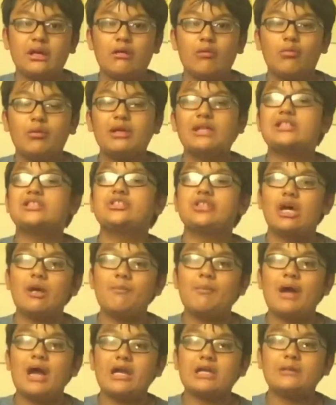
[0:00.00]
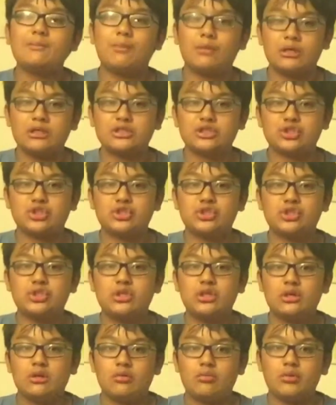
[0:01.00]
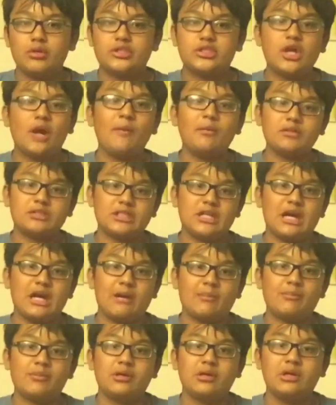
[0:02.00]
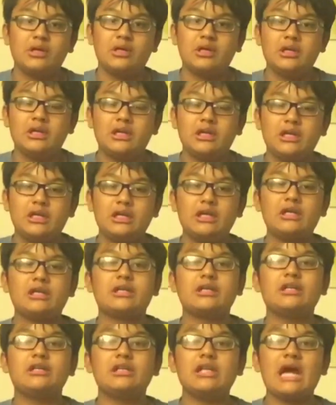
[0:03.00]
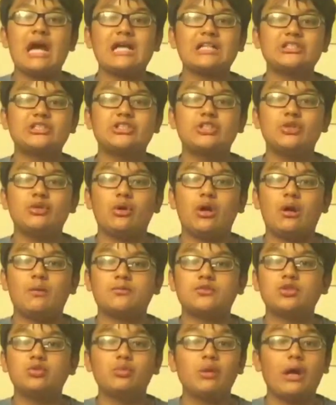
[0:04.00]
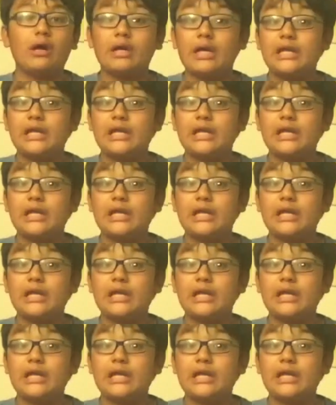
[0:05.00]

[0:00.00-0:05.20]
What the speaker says: When it's not pack punched with double tap, it can last you up to round